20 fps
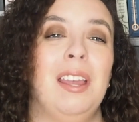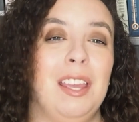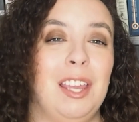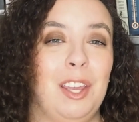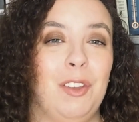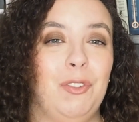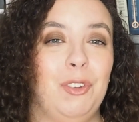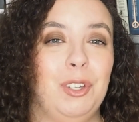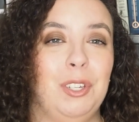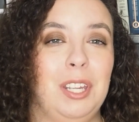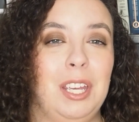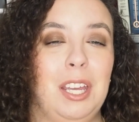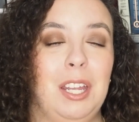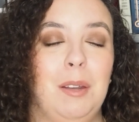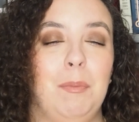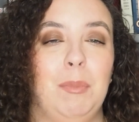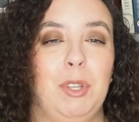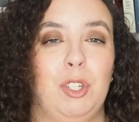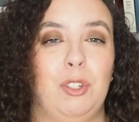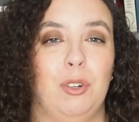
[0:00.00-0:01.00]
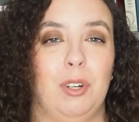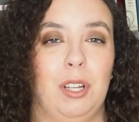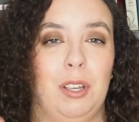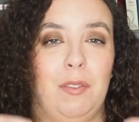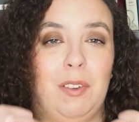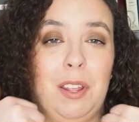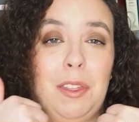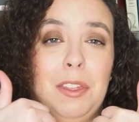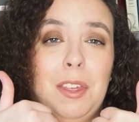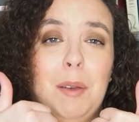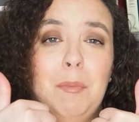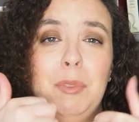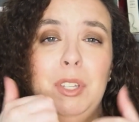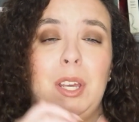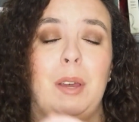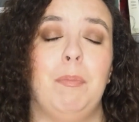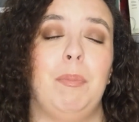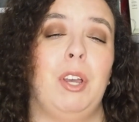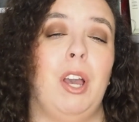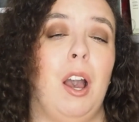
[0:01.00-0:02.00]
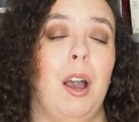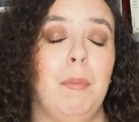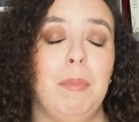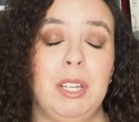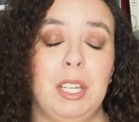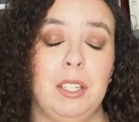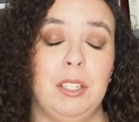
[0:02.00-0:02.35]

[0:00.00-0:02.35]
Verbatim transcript: If you did, be sure to give it a thumbs up, comment,